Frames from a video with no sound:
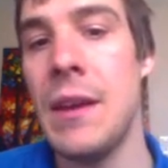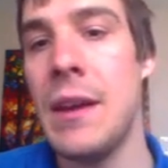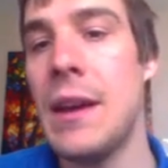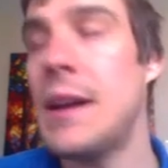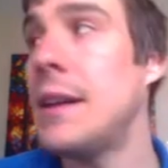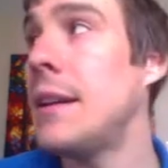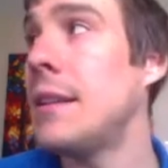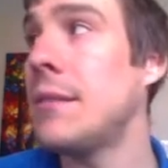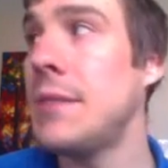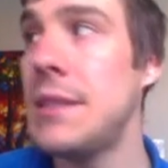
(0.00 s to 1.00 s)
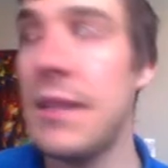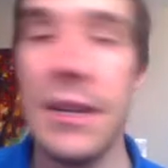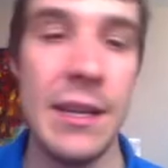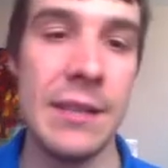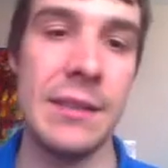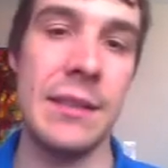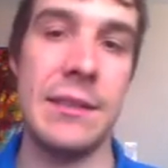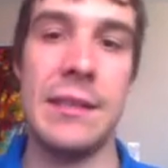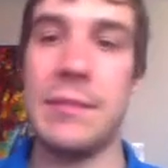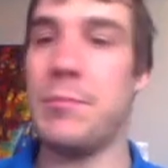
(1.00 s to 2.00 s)
and the reason that it's
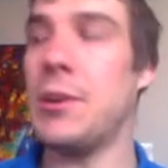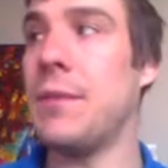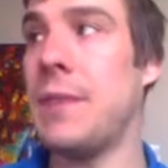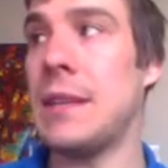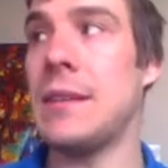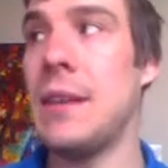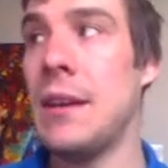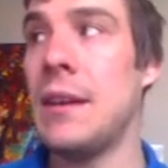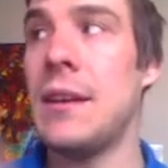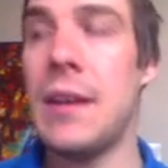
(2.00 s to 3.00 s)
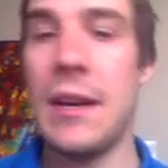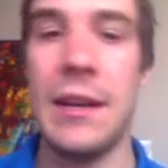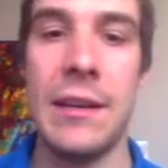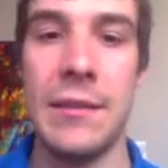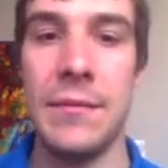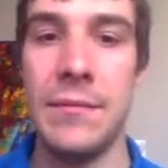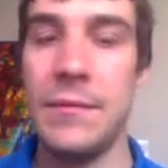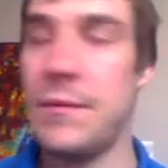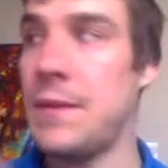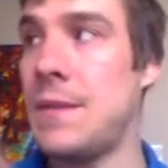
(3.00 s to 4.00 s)
this perfect
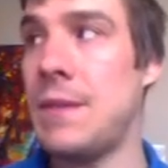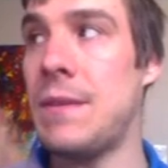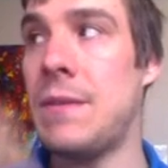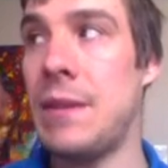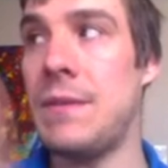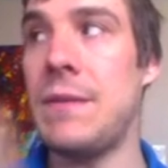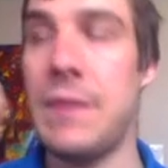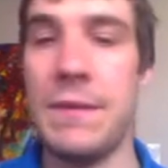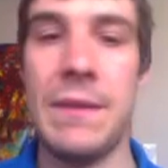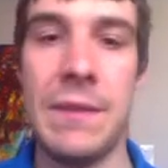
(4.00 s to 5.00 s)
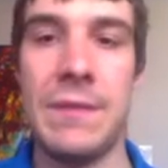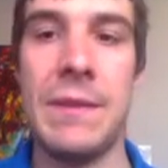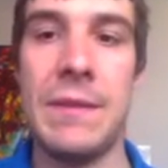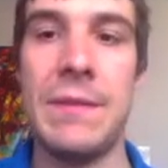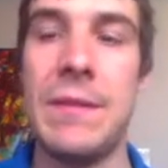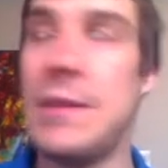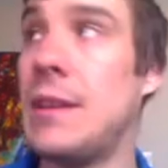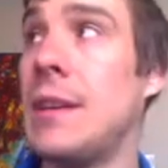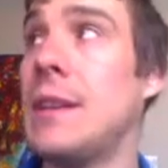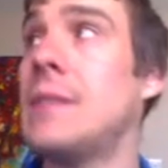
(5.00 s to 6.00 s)
50-50, 50-50,
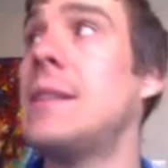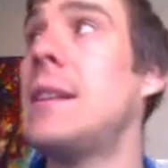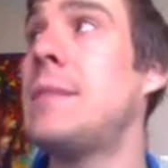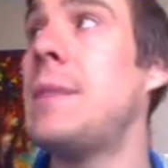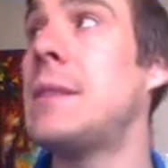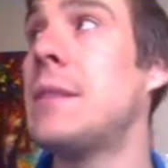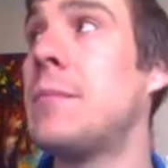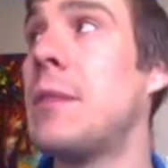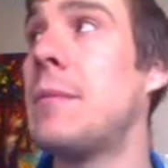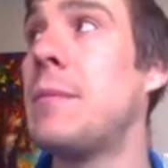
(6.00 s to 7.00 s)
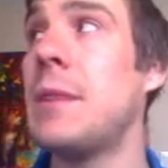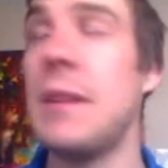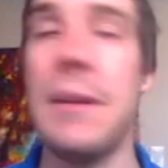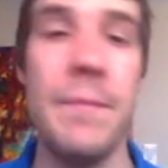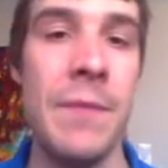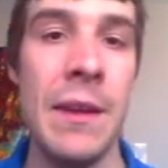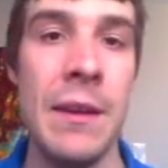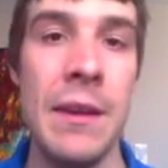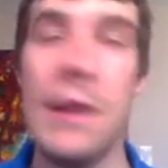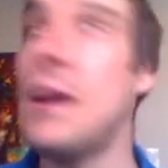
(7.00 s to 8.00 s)
50-50 thing is that it's based on probability.
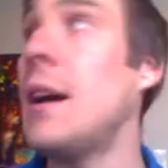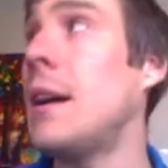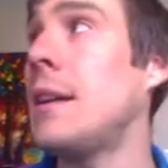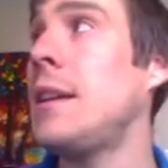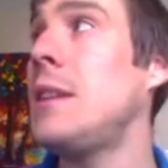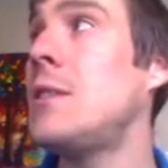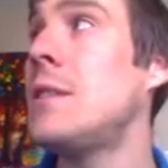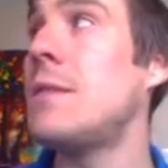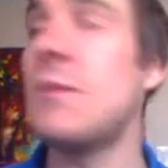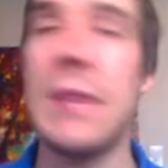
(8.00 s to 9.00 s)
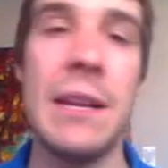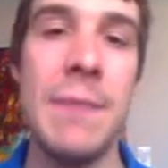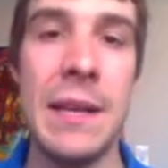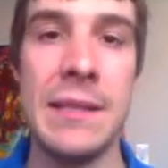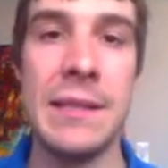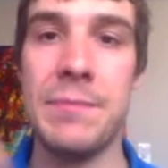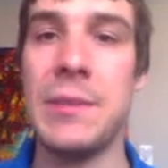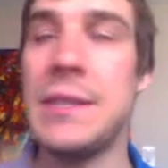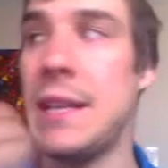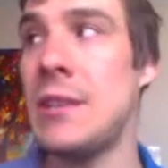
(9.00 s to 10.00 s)
Each individual atom has this
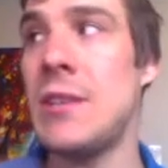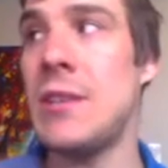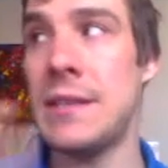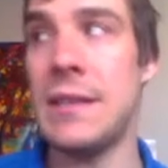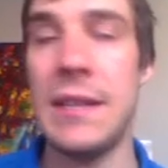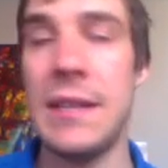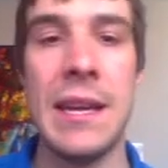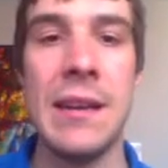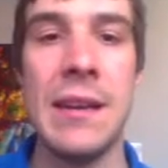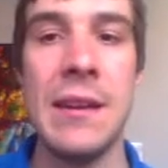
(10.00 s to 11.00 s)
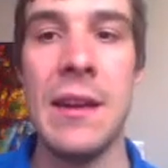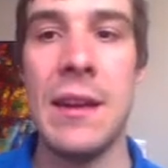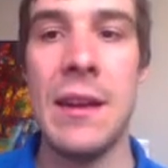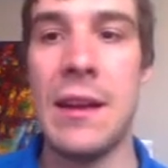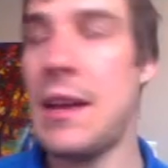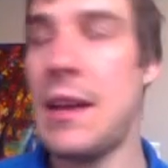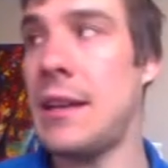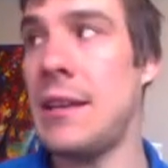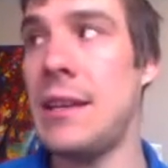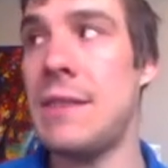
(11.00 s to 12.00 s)
percent chance to decay at
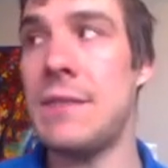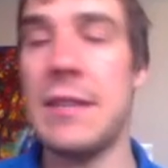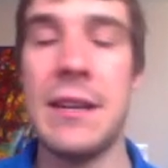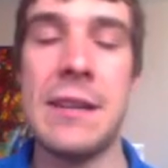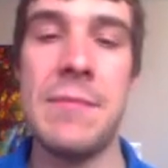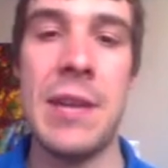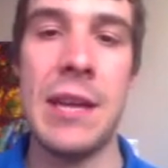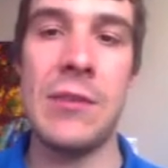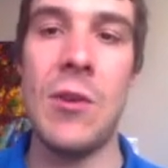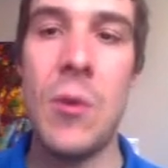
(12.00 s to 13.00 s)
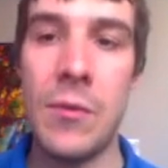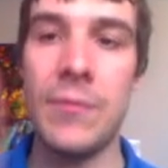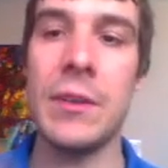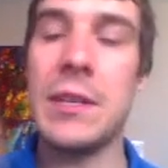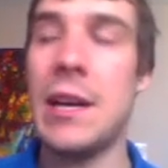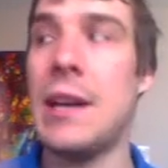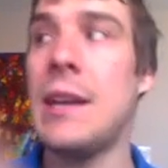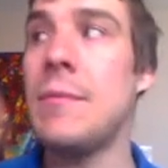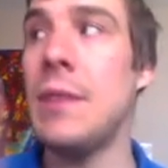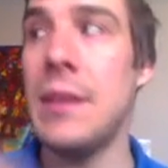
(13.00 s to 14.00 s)
any given time, and over
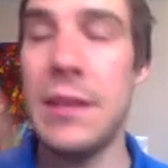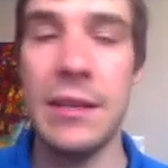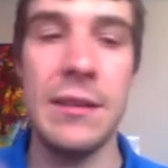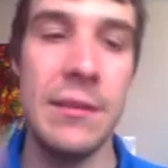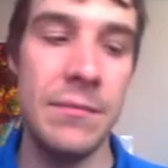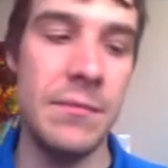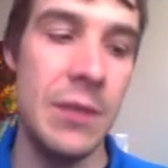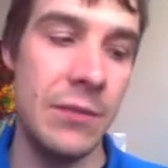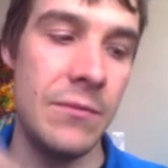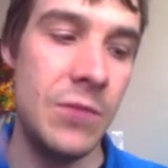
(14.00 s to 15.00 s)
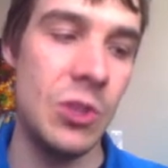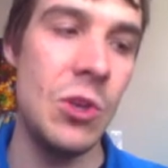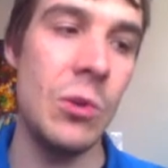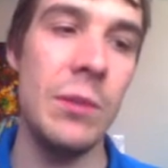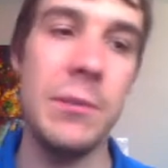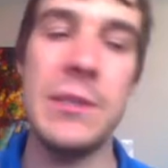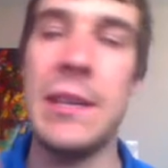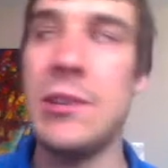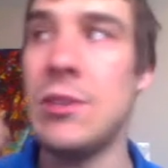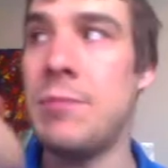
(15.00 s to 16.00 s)
time the total
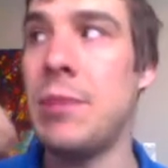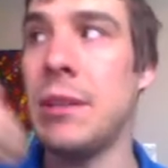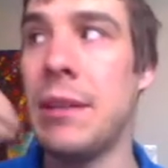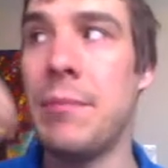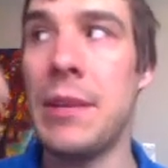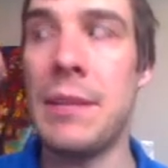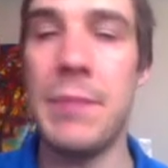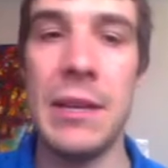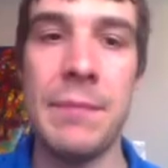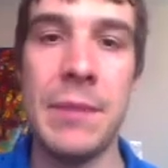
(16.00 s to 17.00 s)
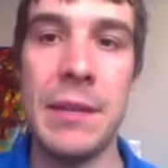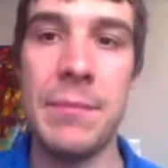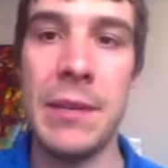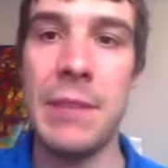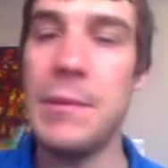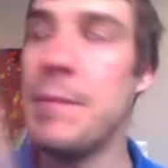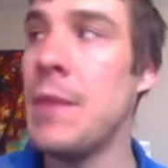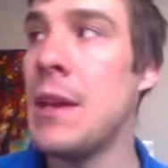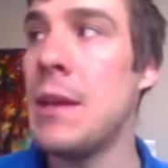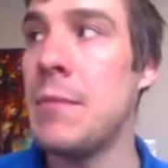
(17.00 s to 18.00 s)
percentages build up and up and up and up and up.
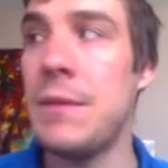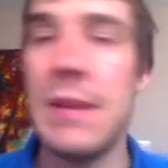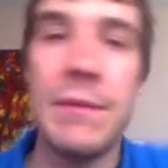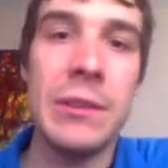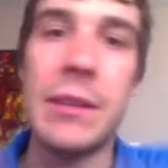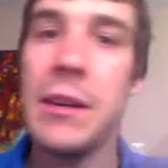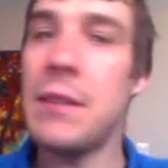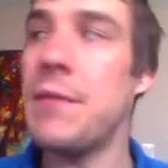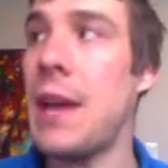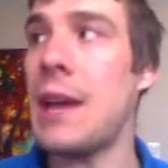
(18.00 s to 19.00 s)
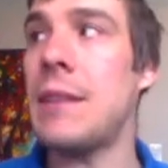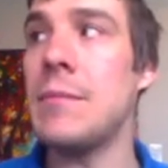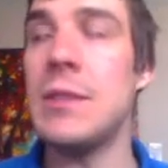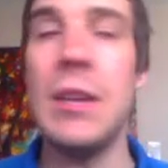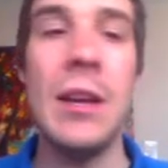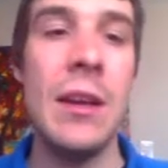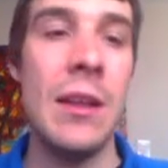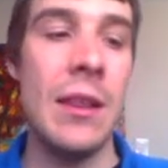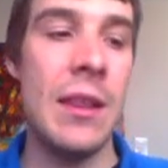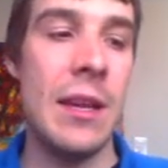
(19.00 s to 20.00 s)
But if you have a lot of atoms,
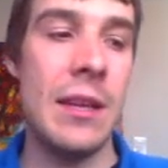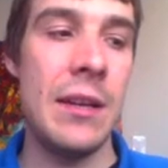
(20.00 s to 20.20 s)
then